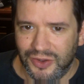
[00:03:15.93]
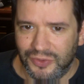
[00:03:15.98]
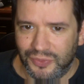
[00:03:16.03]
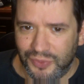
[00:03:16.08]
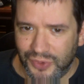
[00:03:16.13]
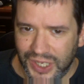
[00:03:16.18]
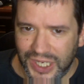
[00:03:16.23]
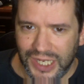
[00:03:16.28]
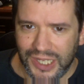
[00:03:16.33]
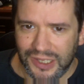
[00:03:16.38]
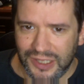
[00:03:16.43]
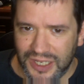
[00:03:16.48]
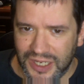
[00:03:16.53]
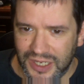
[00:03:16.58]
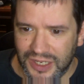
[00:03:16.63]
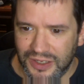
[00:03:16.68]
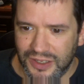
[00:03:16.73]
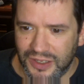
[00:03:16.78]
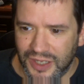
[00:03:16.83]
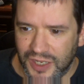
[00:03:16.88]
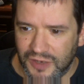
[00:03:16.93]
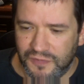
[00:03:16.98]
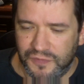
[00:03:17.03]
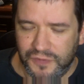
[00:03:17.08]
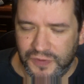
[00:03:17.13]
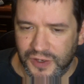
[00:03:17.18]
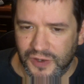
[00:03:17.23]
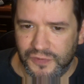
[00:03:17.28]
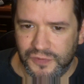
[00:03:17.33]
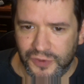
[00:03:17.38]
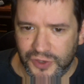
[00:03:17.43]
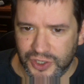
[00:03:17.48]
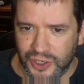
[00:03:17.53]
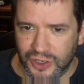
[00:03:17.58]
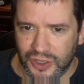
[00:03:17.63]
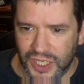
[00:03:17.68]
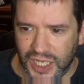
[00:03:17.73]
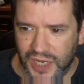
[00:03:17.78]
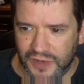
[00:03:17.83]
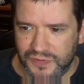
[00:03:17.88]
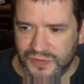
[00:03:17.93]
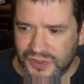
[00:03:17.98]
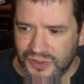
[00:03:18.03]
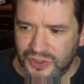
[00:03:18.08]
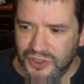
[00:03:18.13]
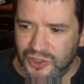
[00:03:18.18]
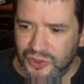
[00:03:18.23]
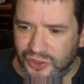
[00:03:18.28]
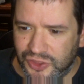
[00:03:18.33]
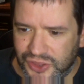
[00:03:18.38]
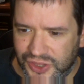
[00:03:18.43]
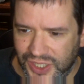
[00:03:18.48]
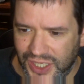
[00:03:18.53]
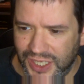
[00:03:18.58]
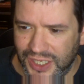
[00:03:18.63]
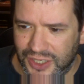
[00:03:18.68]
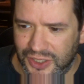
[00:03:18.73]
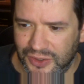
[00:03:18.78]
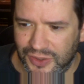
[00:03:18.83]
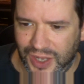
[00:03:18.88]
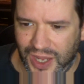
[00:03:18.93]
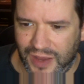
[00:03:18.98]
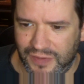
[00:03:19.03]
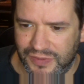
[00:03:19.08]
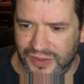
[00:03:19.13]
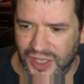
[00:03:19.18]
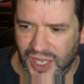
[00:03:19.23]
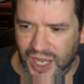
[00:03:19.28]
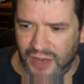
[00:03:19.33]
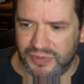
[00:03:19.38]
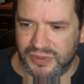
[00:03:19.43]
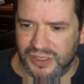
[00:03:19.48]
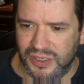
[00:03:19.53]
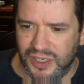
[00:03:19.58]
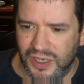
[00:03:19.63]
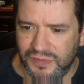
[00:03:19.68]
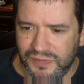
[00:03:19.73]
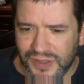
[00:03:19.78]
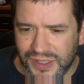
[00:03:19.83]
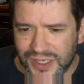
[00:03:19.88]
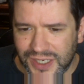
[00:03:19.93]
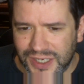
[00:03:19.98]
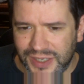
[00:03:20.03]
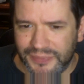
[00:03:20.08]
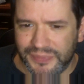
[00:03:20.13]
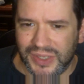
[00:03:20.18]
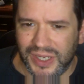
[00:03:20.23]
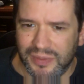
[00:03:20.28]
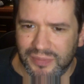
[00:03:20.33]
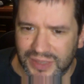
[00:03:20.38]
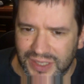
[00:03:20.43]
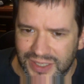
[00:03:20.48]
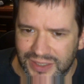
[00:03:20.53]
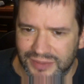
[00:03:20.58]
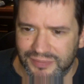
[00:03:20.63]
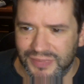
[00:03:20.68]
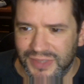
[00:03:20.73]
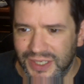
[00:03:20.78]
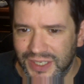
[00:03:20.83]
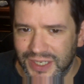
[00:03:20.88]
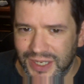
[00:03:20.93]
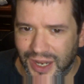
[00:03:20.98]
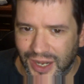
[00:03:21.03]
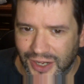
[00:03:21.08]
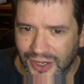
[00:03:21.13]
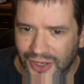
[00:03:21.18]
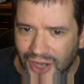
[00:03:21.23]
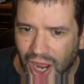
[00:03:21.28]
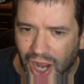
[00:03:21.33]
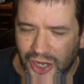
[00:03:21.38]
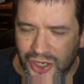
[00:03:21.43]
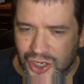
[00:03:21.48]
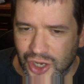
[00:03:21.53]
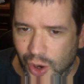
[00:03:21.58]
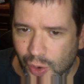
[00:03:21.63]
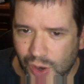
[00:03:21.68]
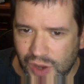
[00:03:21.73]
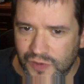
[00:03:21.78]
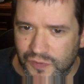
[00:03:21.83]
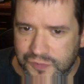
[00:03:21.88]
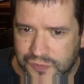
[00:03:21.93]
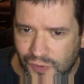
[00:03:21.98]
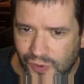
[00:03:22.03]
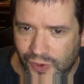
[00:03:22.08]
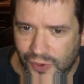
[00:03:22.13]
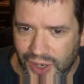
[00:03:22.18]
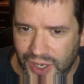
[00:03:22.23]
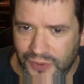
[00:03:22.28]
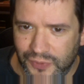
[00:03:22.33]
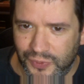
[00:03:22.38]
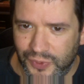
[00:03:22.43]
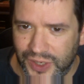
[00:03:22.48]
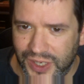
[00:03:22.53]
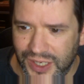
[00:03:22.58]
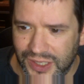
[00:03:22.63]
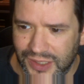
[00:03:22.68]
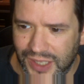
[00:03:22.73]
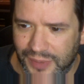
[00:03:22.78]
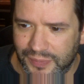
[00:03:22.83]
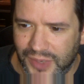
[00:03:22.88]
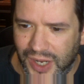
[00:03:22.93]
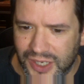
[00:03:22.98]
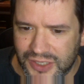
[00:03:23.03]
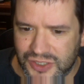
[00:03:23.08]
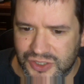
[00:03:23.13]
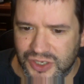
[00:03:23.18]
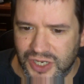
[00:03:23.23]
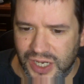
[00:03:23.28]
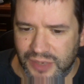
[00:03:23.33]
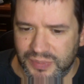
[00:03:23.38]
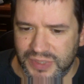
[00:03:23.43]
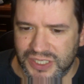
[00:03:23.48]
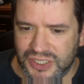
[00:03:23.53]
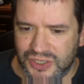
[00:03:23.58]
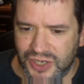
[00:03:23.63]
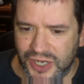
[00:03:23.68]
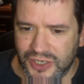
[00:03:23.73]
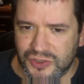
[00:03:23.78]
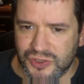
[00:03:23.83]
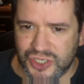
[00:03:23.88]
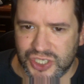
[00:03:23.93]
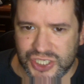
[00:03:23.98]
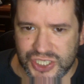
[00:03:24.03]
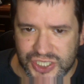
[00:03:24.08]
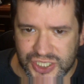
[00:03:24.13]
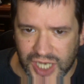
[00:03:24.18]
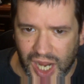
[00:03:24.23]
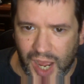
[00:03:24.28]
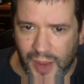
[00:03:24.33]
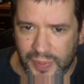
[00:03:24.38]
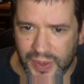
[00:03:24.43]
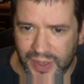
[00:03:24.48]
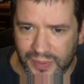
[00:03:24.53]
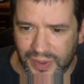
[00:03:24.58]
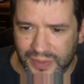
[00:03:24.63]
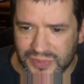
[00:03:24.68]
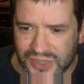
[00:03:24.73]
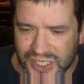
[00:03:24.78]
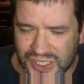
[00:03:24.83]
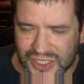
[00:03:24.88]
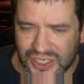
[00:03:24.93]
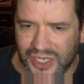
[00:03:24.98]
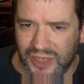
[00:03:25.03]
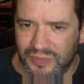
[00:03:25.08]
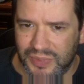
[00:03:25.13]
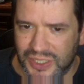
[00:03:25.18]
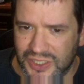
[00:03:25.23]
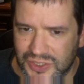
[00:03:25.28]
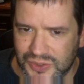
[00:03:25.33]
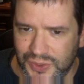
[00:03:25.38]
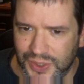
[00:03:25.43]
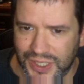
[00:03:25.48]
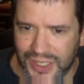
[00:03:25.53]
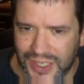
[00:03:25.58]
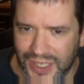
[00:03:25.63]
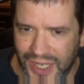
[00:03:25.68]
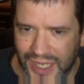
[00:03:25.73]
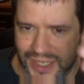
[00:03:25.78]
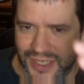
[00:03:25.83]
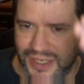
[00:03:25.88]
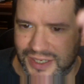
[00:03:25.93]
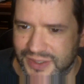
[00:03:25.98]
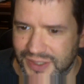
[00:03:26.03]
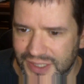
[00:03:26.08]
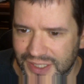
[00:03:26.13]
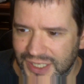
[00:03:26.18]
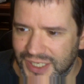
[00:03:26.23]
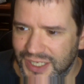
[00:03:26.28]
really in fear for your life. So you think you have the option of, I'm going to be not going for it real. I'm not going to be trying to stop him. I'm just going to be doing like,